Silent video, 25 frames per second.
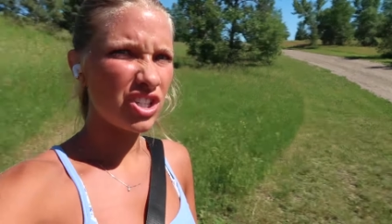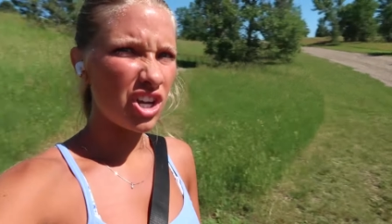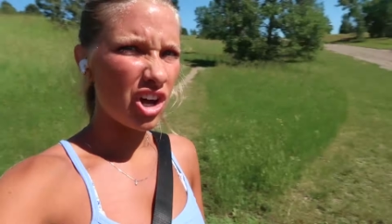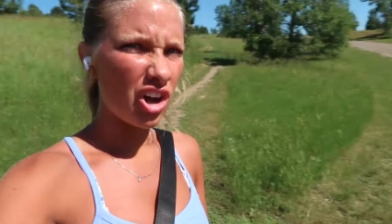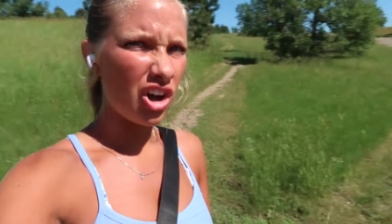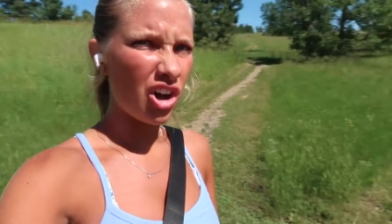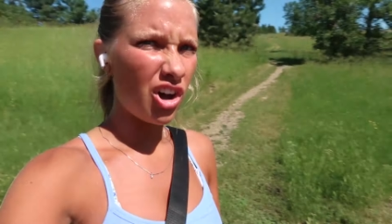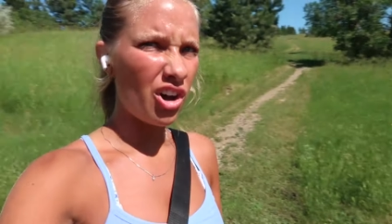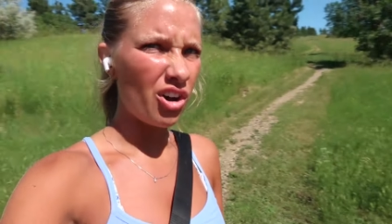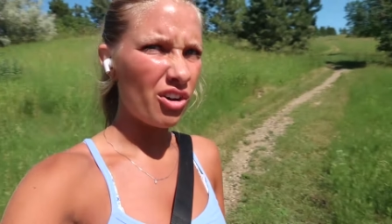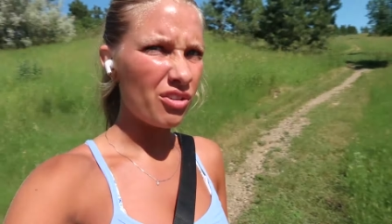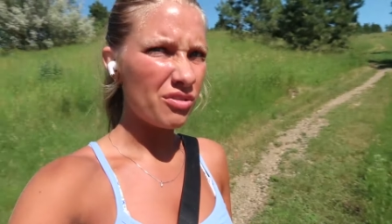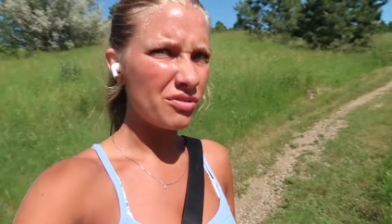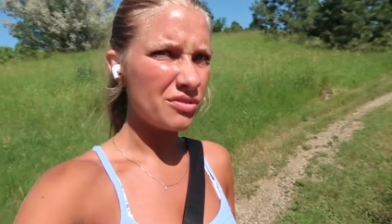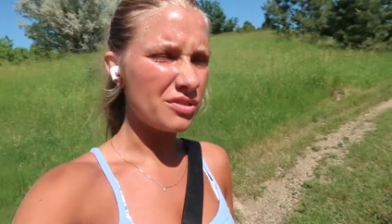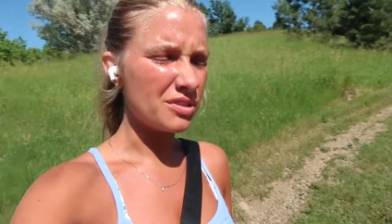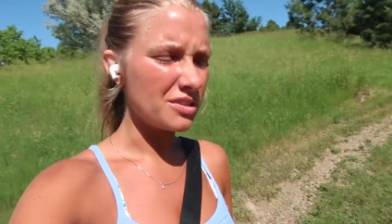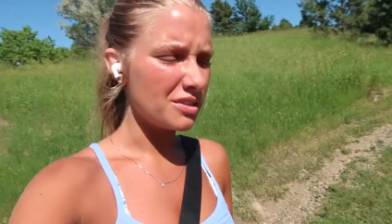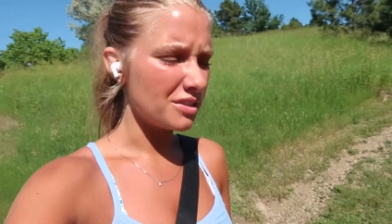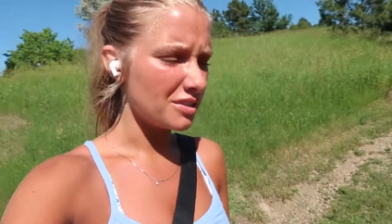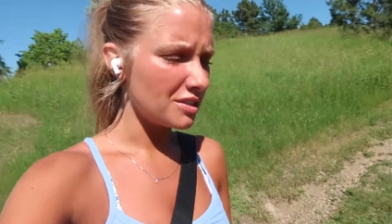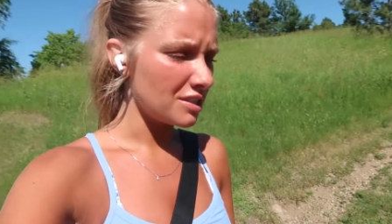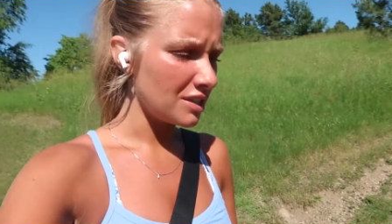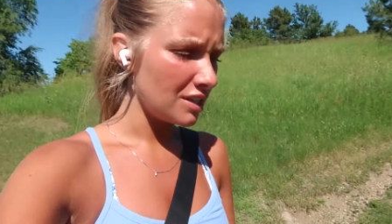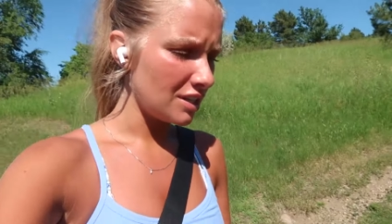So
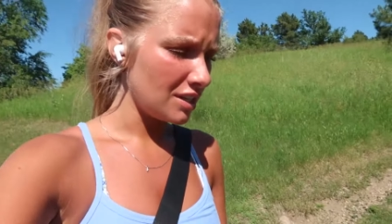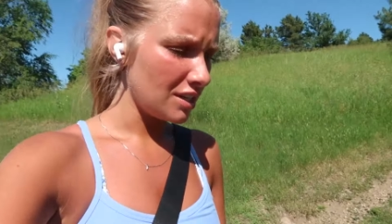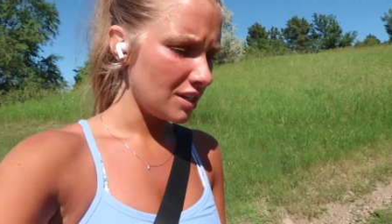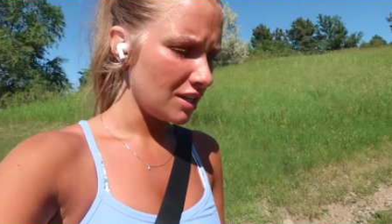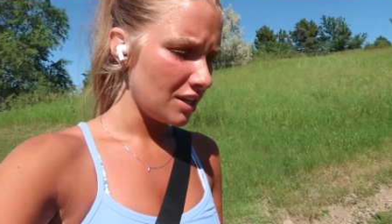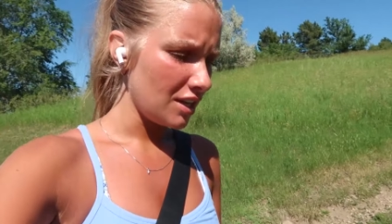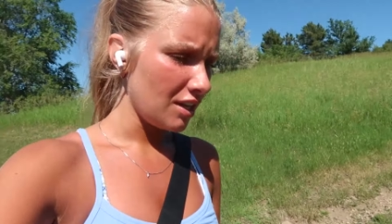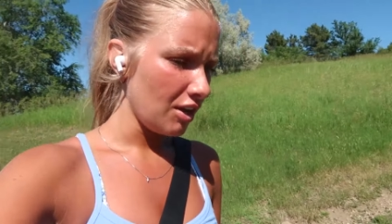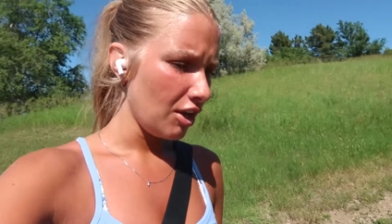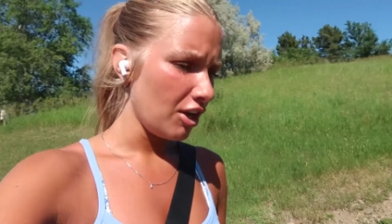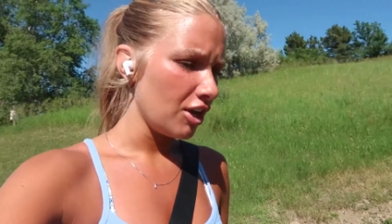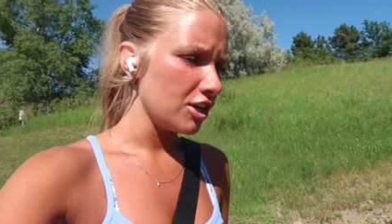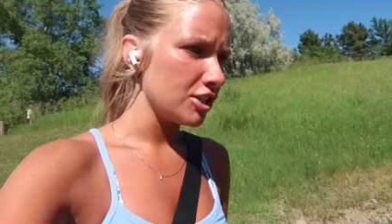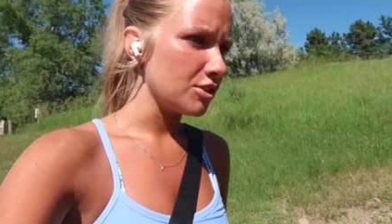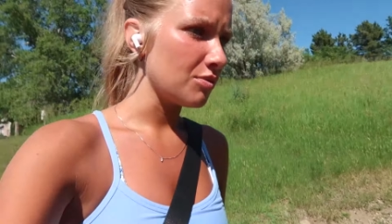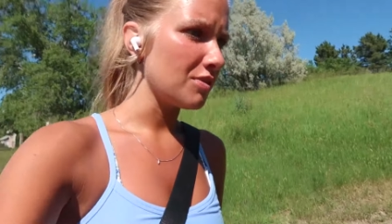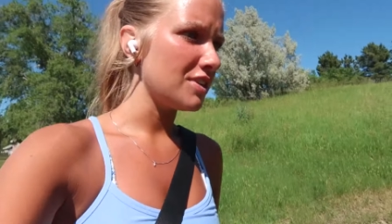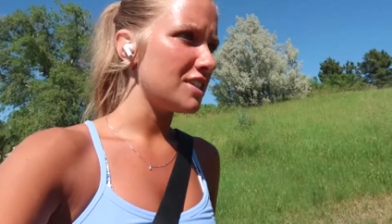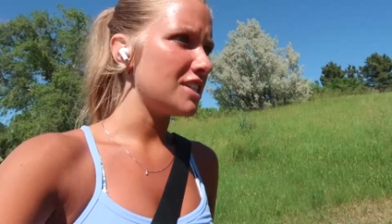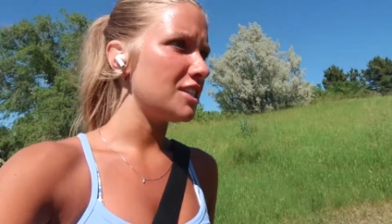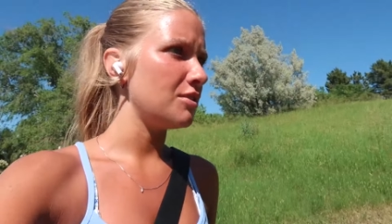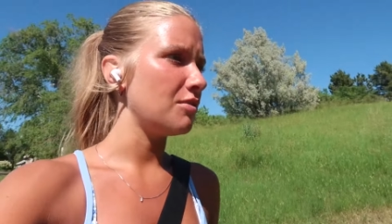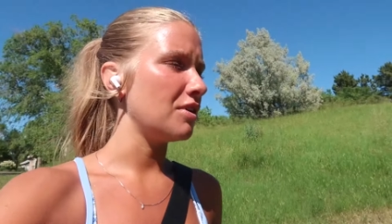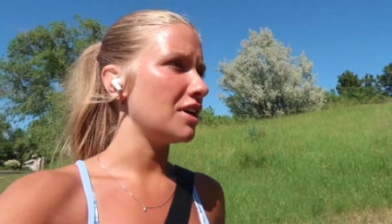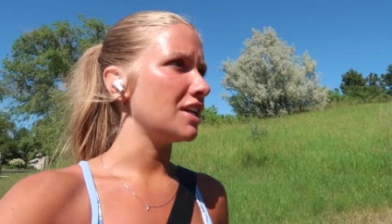I just
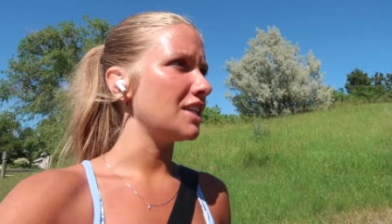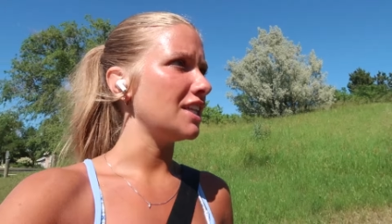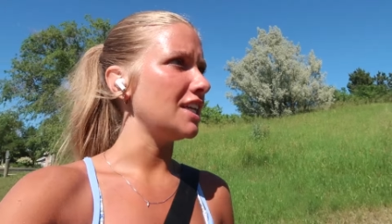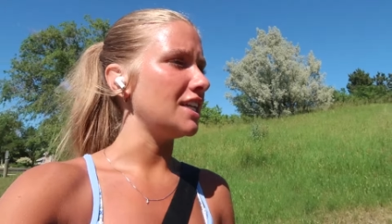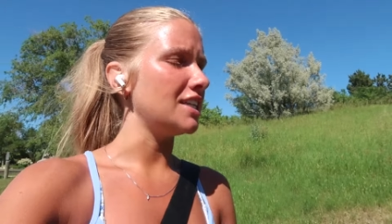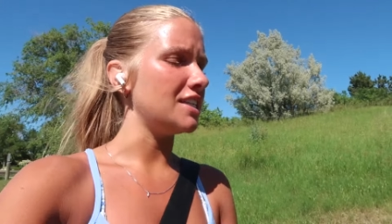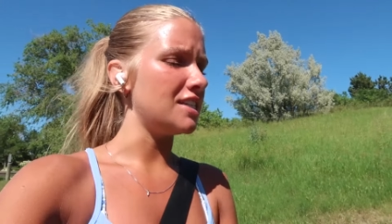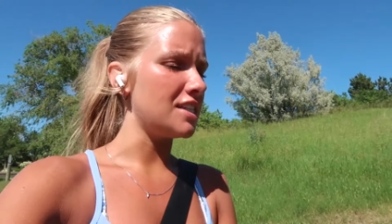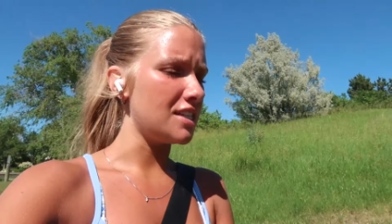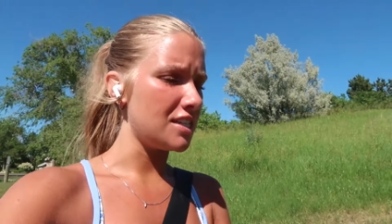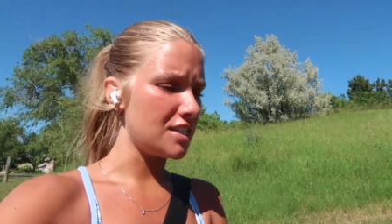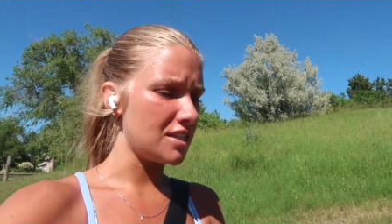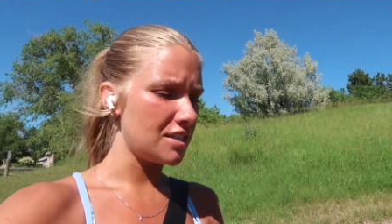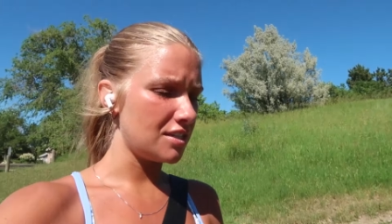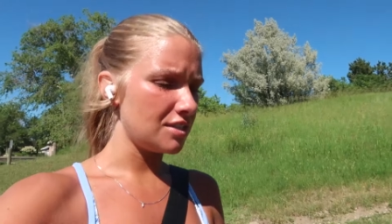want to see where it leads.